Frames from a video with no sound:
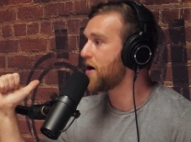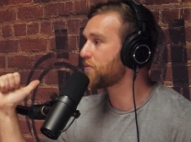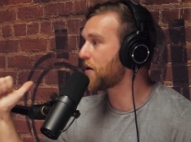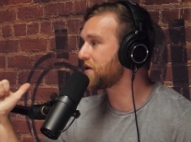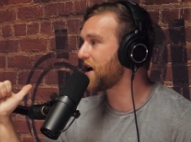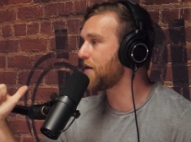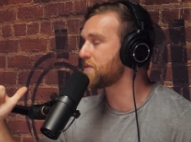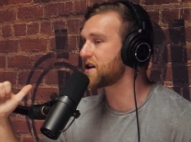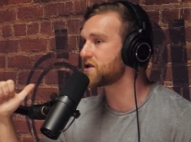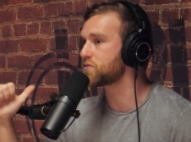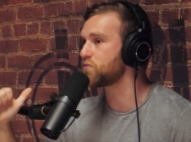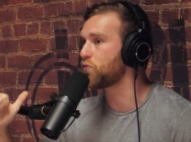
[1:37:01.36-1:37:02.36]
Probably not,
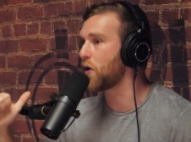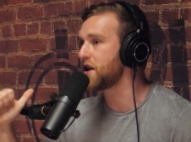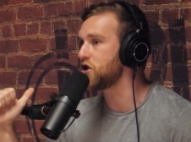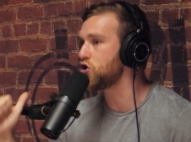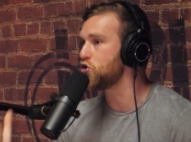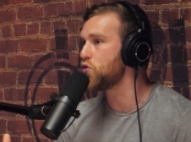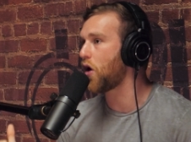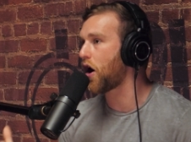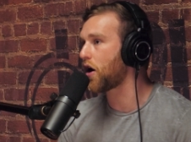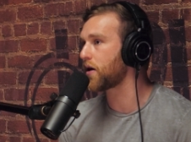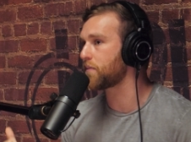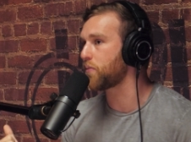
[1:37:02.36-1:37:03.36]
because when you
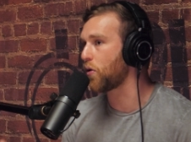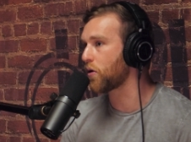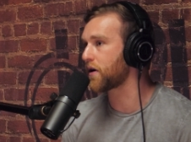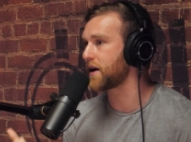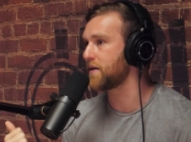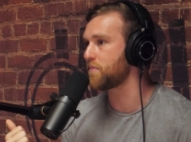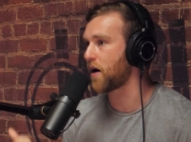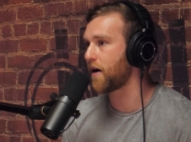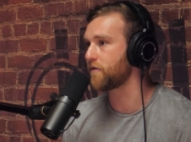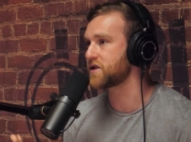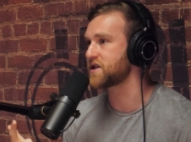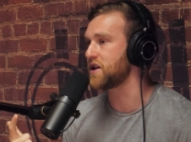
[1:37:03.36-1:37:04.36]
are poor and
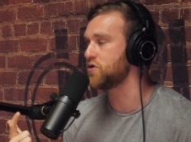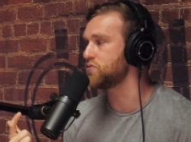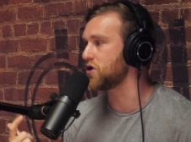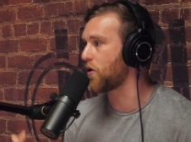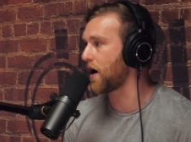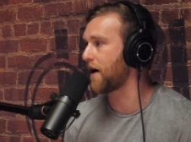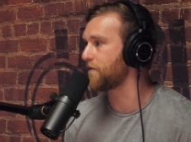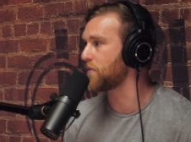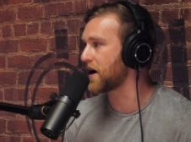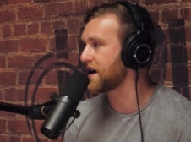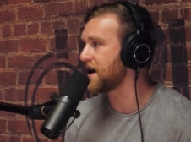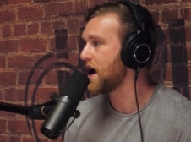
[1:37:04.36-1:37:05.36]
impoverished and you don't have
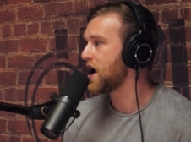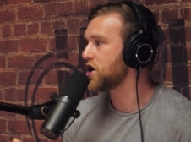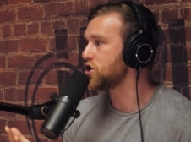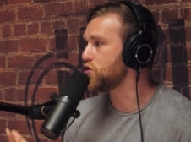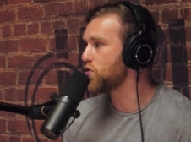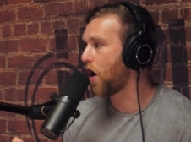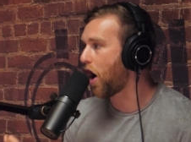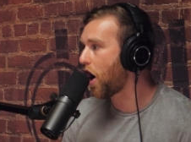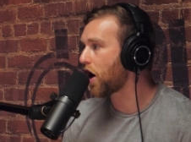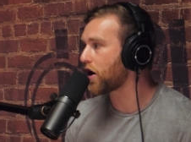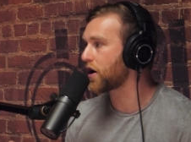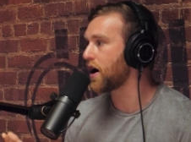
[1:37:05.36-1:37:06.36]
money, you
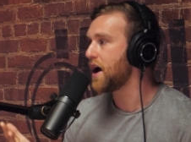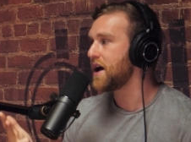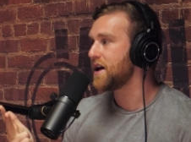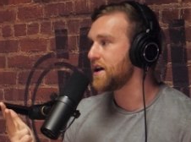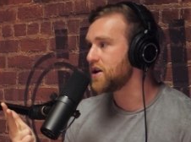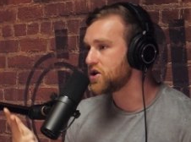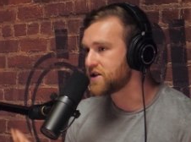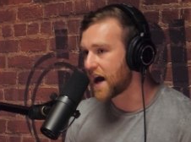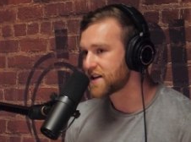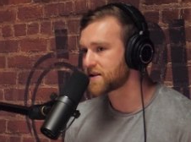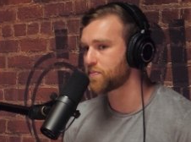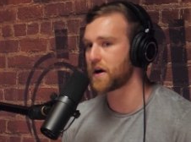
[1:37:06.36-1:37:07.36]
are
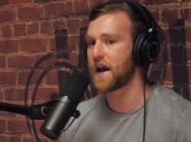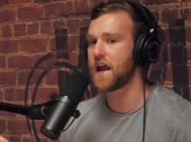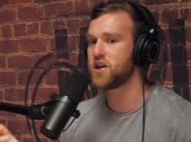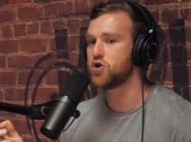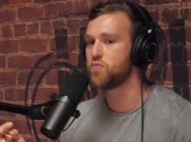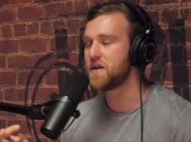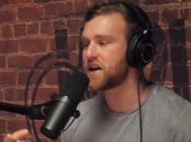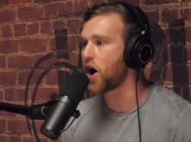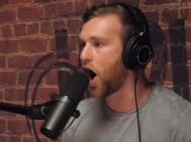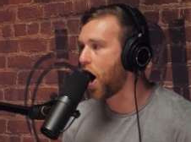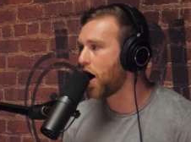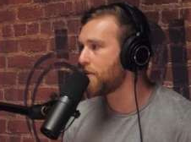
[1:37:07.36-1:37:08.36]
desperate, and you
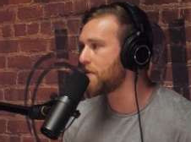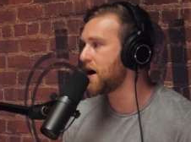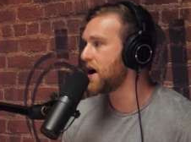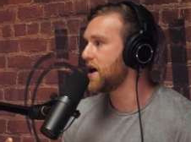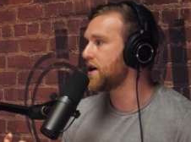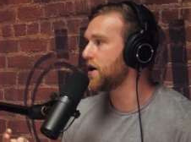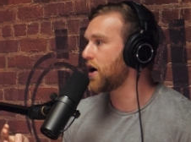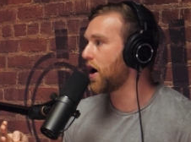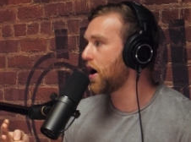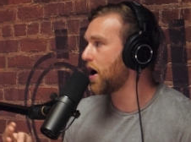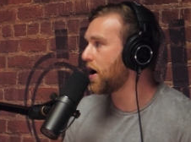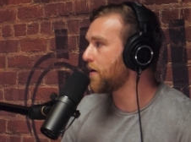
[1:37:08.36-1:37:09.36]
become
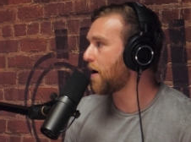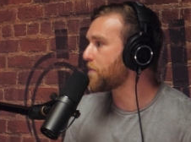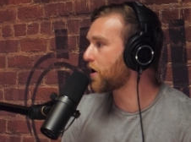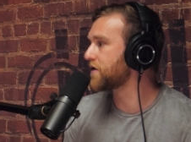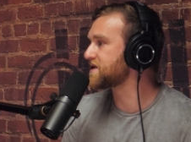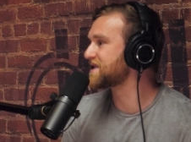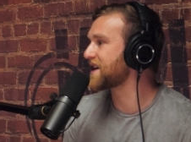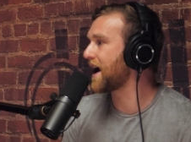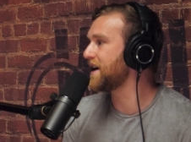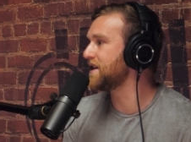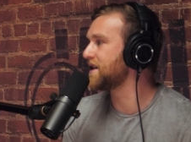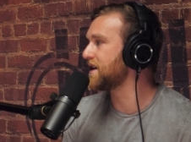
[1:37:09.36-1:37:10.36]
a part of
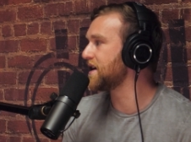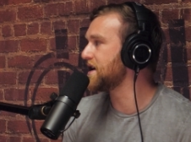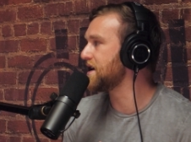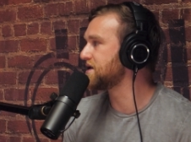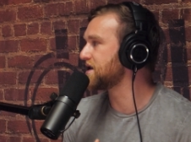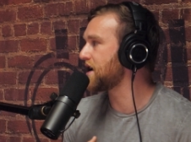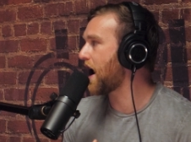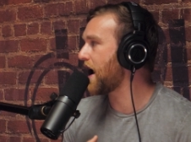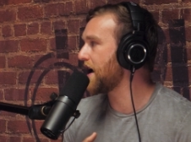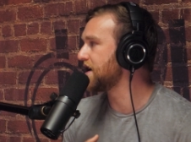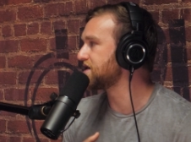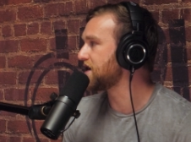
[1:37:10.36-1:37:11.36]
society that is
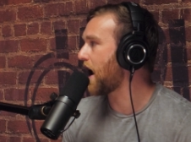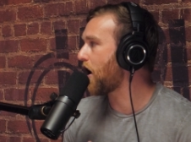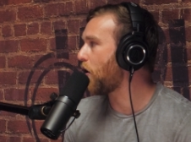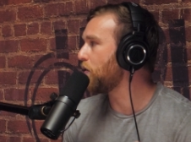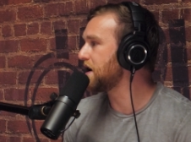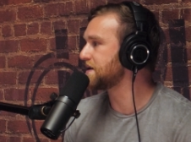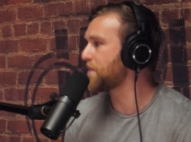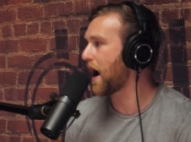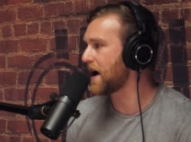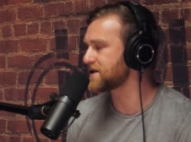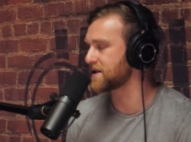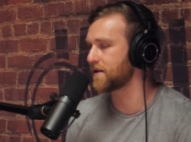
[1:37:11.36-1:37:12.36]
not always
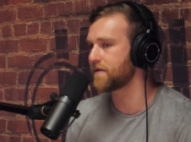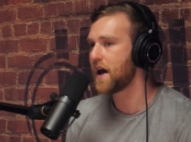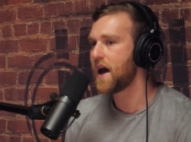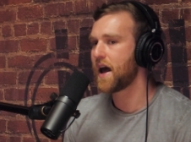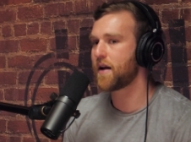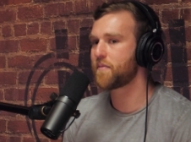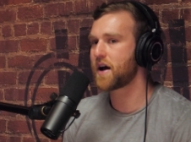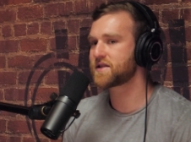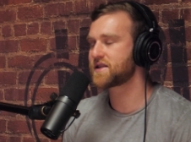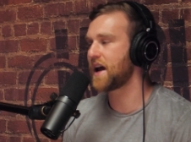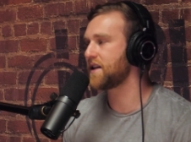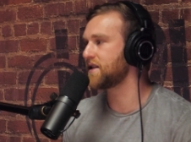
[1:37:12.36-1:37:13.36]
positive. And I'm not
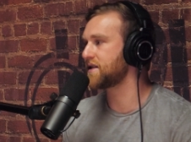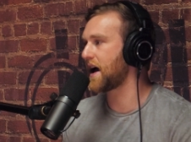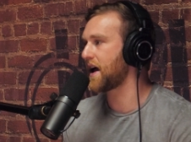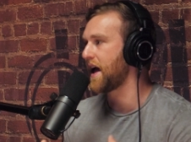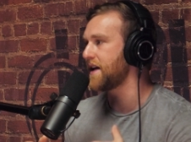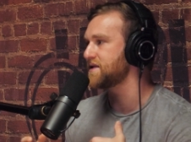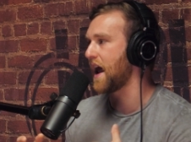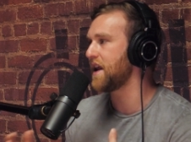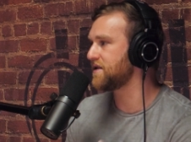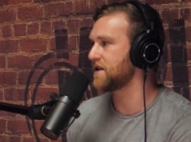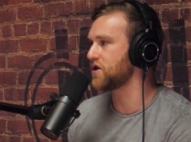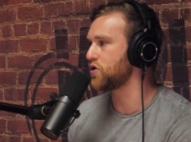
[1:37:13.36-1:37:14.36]
saying that has
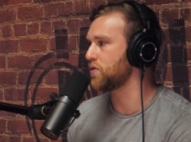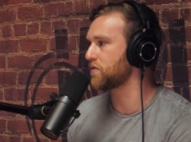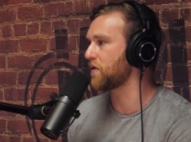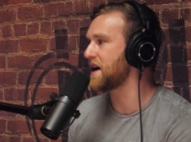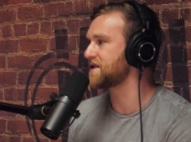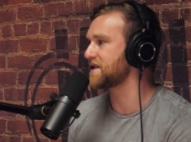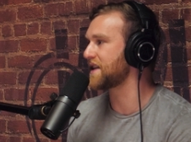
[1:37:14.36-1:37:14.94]
anything to do with race.